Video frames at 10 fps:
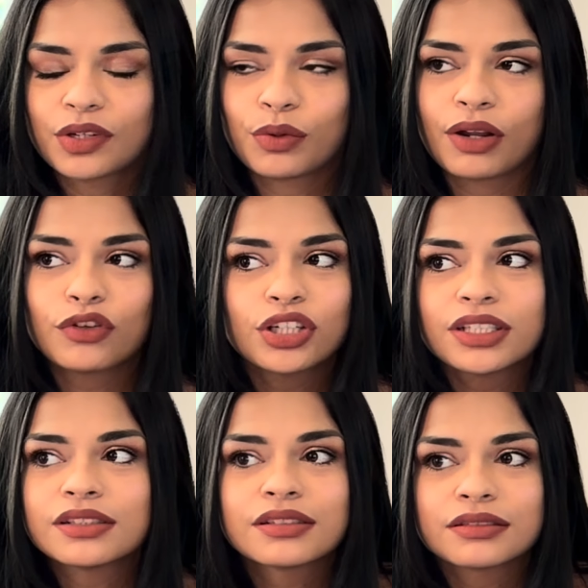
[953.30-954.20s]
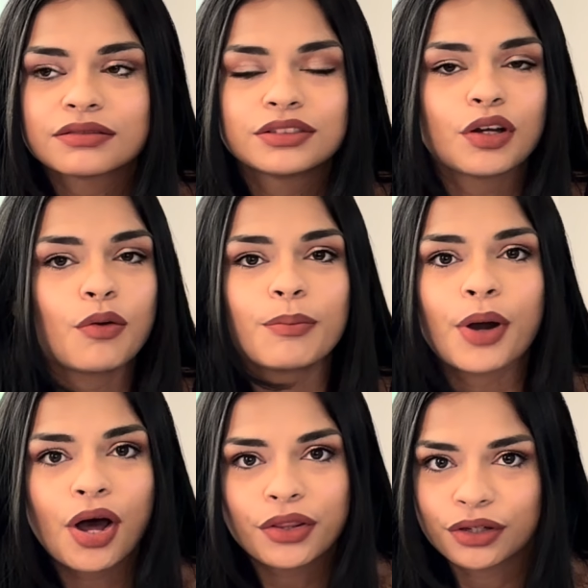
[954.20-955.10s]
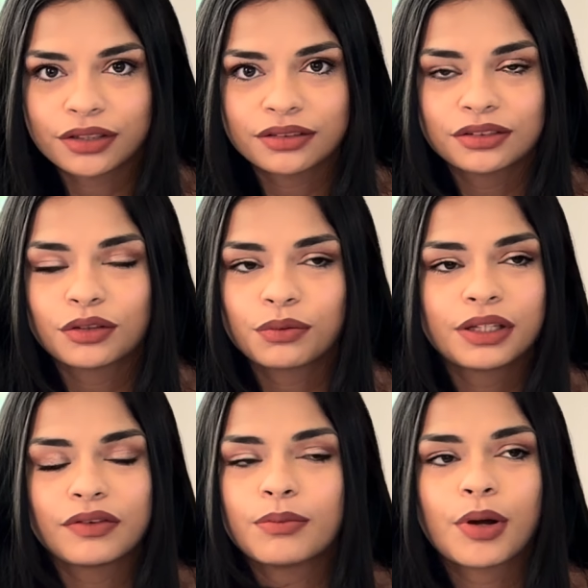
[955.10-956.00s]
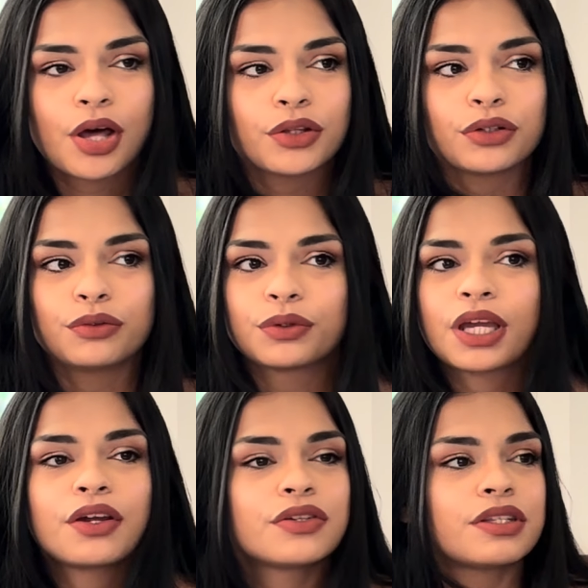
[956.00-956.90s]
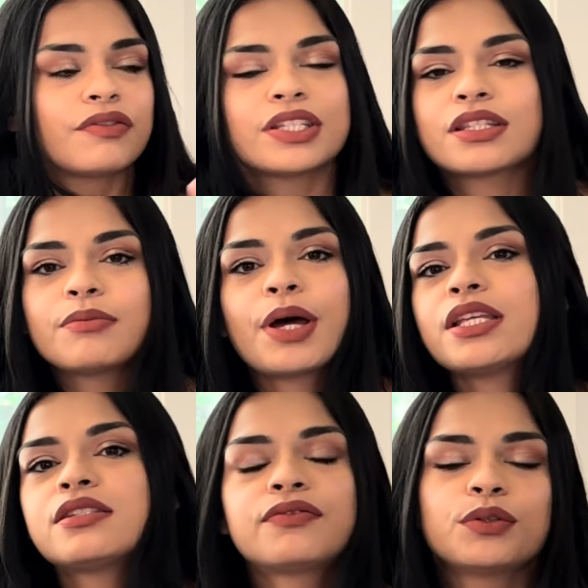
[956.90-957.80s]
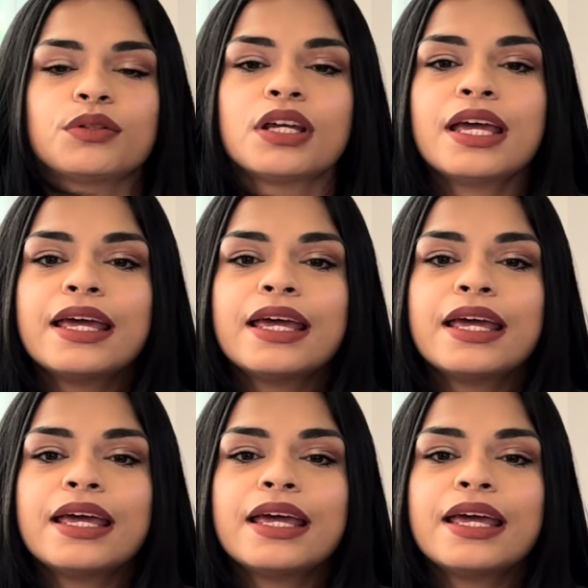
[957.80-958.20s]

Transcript: Whatever it is, don't bother. Don't even bother. Who cares if it's the best food?